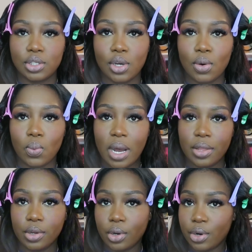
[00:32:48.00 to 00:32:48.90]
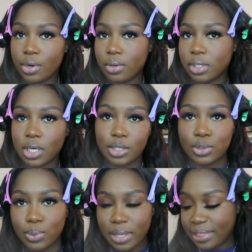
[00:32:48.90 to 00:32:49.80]
So while the curls are
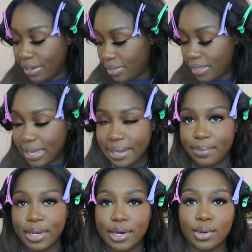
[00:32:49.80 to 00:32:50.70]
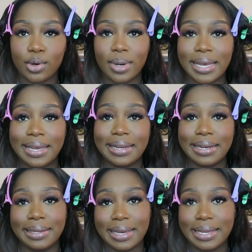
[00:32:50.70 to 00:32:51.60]
doing their thing, we're gonna go ahead
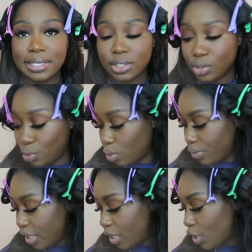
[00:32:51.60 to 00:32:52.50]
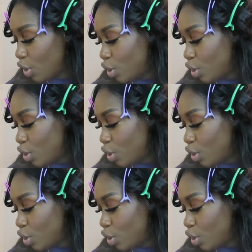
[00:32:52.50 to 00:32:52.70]
and get into jewelry.